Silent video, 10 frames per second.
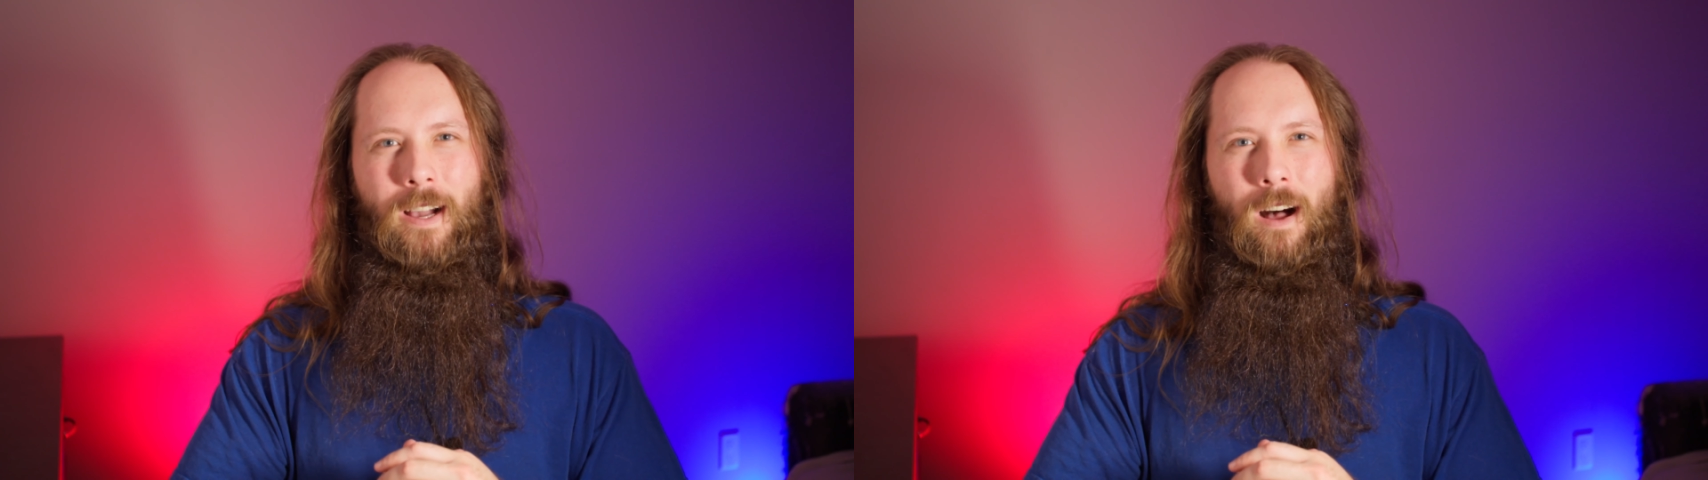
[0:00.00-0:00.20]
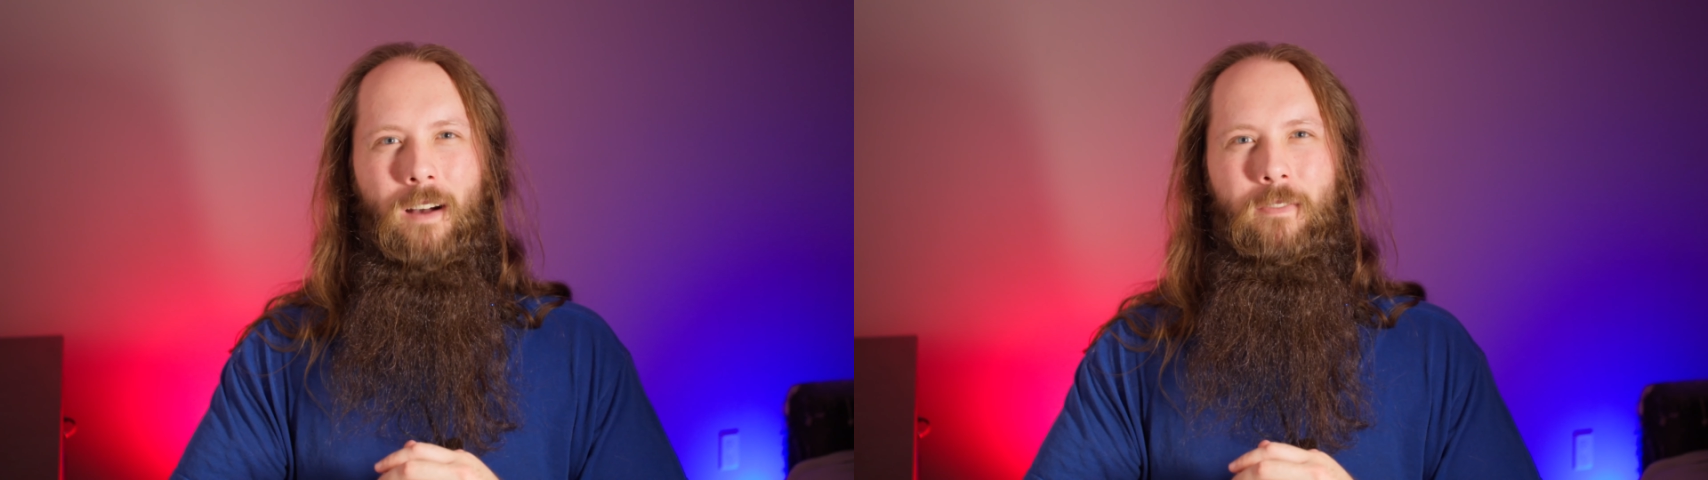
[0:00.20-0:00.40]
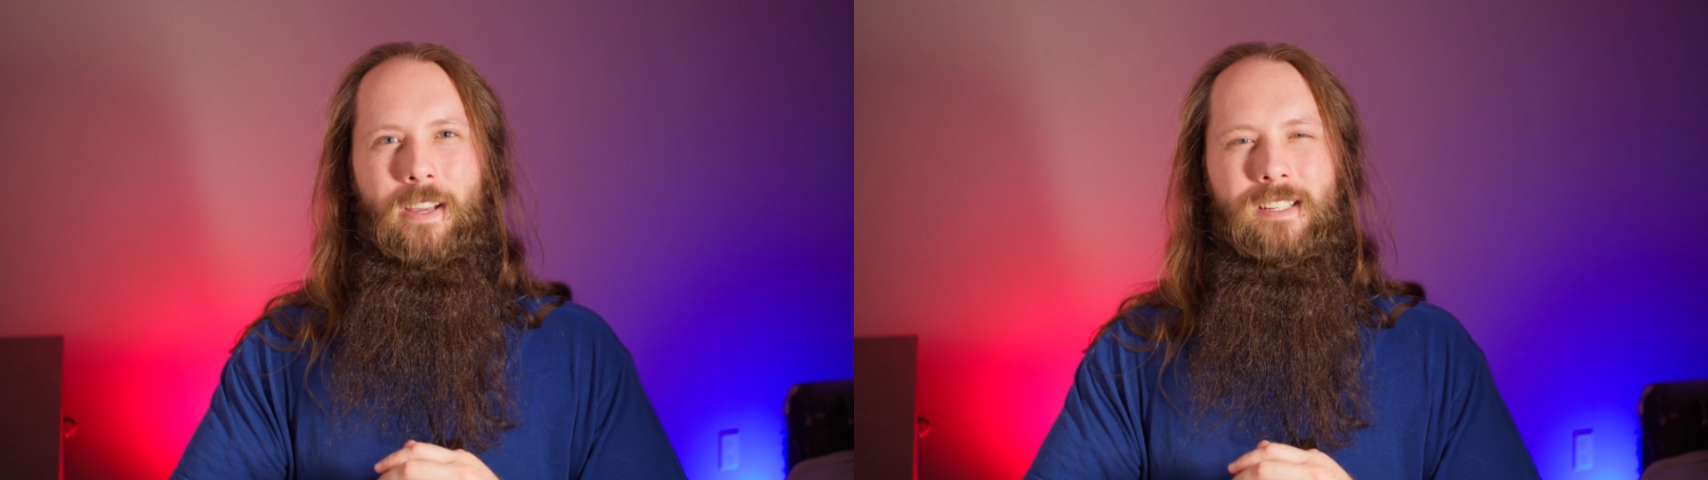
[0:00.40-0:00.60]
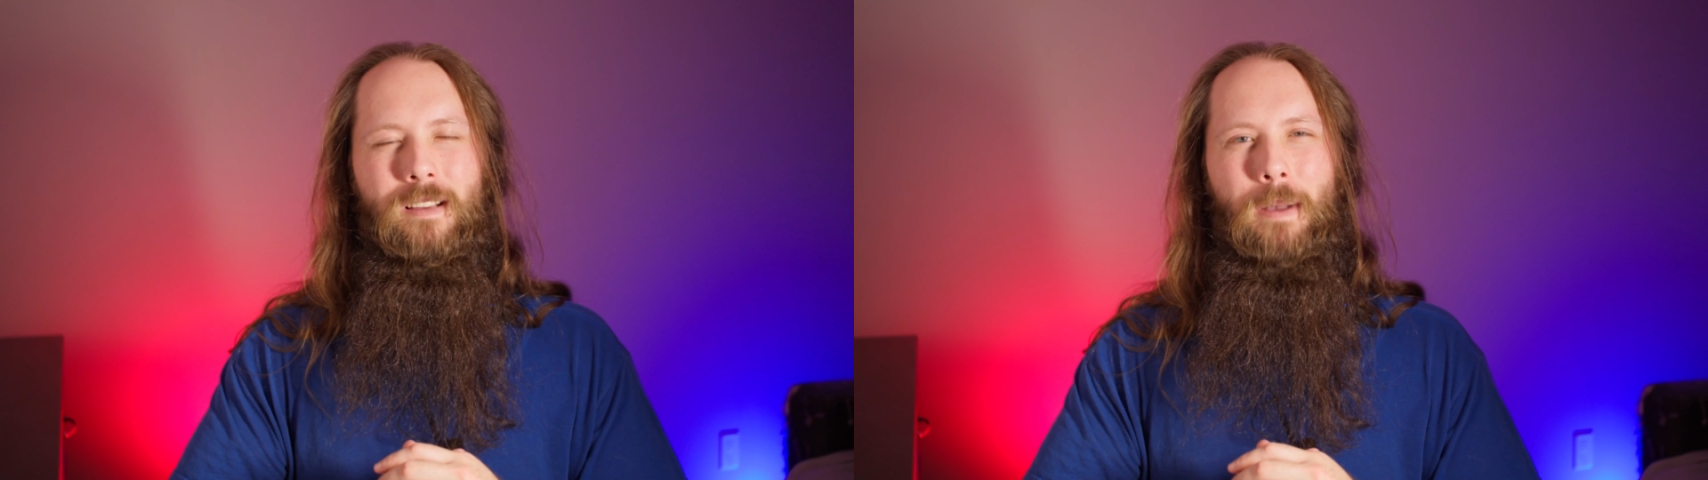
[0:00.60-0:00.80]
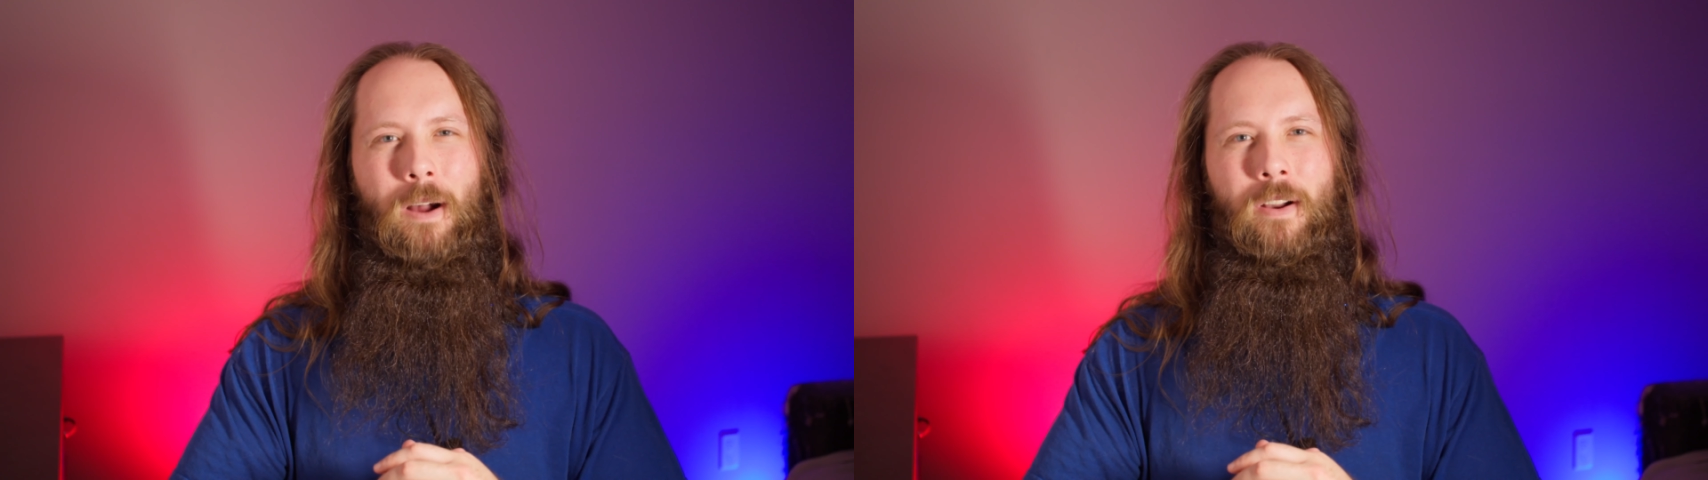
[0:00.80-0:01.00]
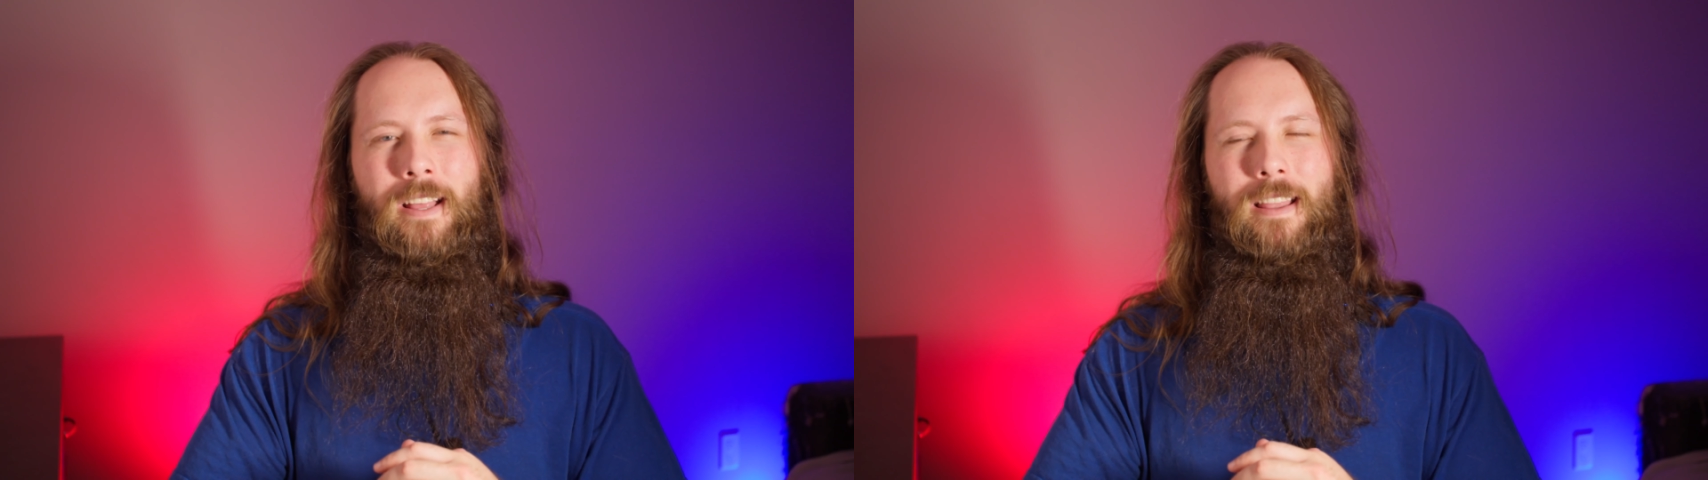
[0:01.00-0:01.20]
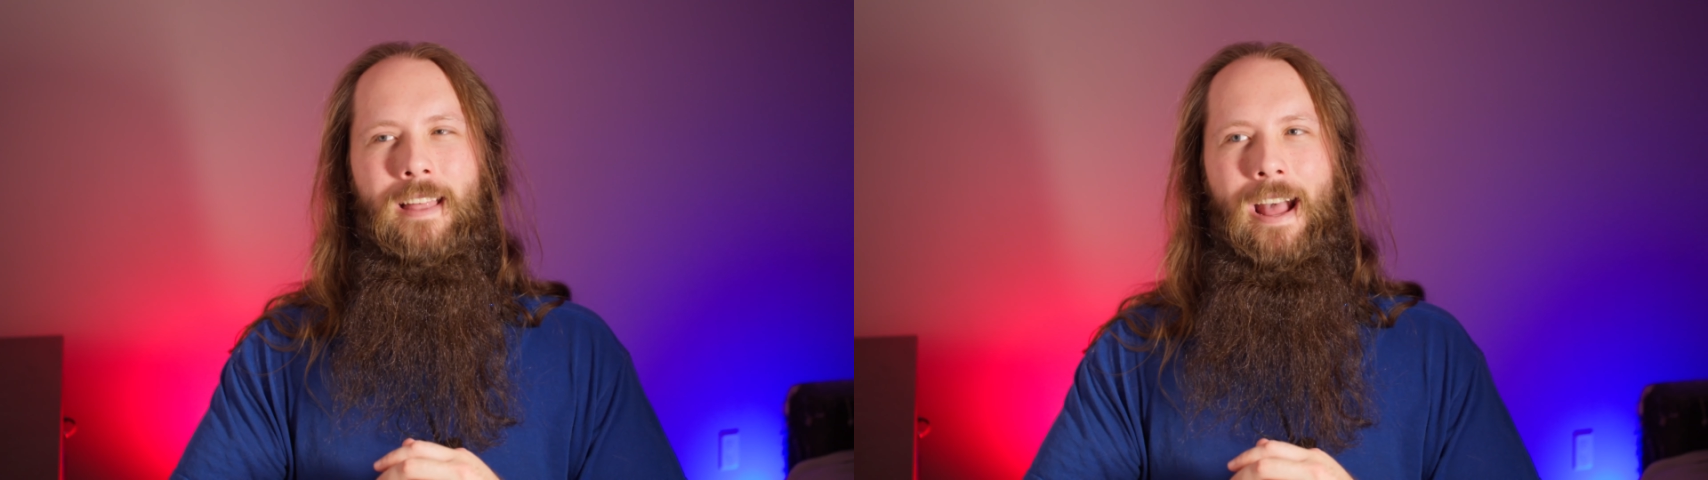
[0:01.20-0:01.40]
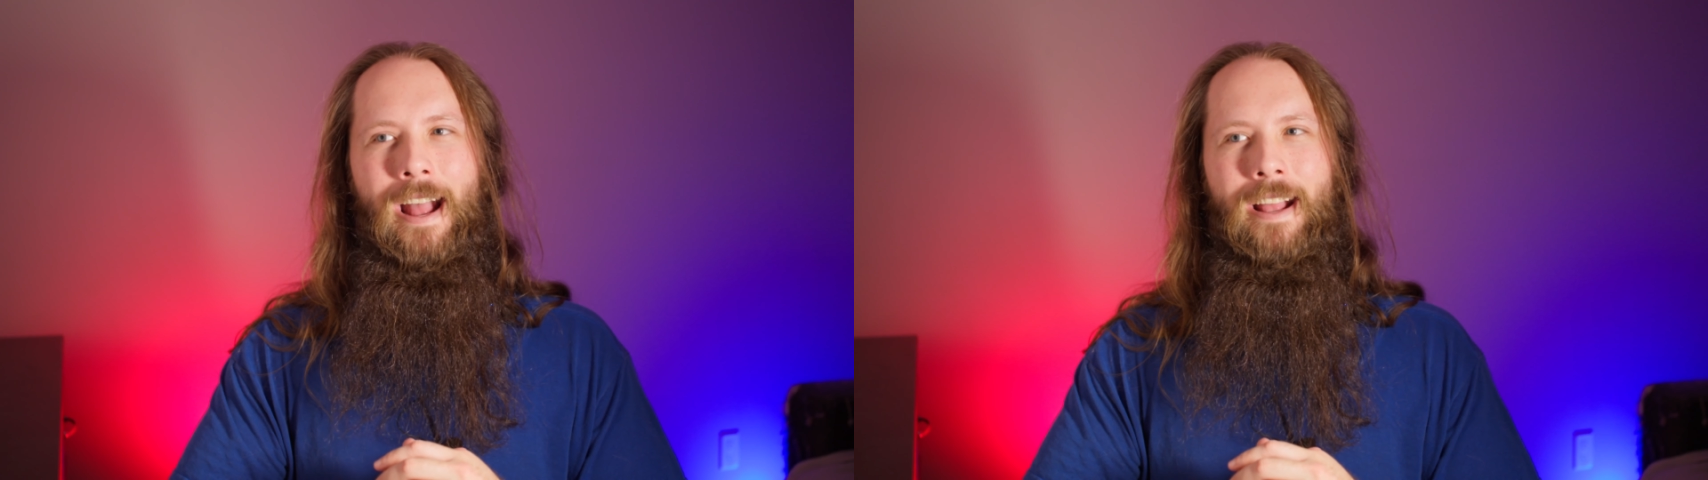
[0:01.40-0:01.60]
obvious about it
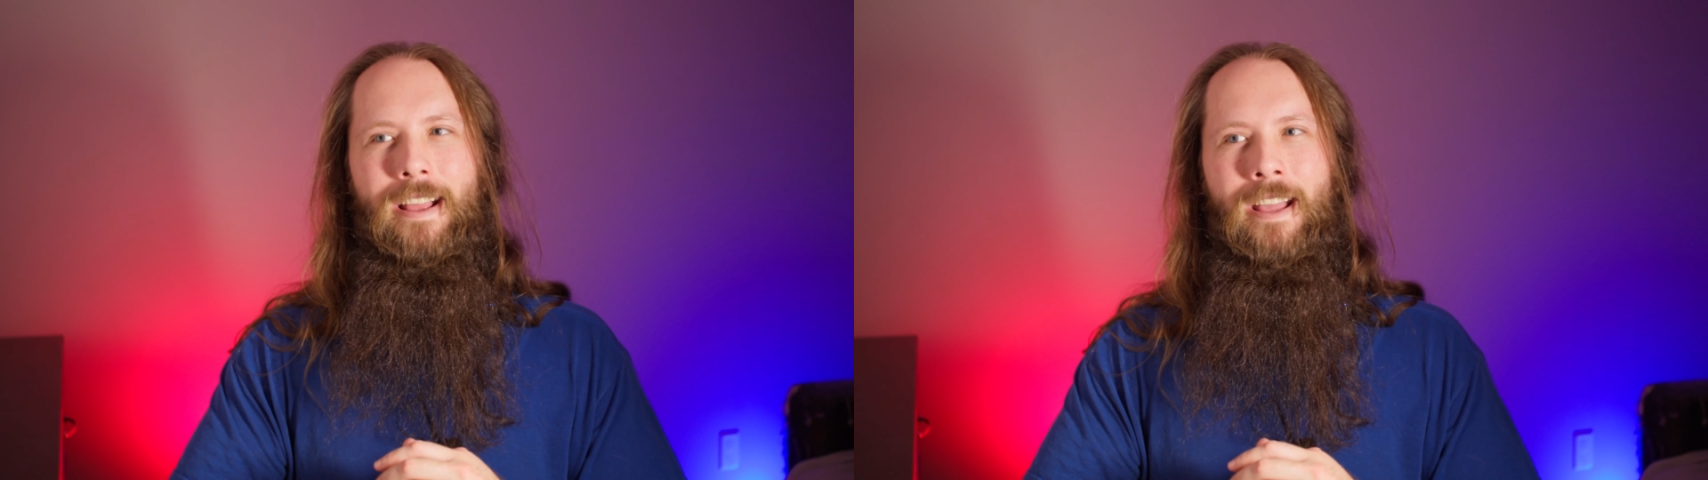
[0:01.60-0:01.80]
that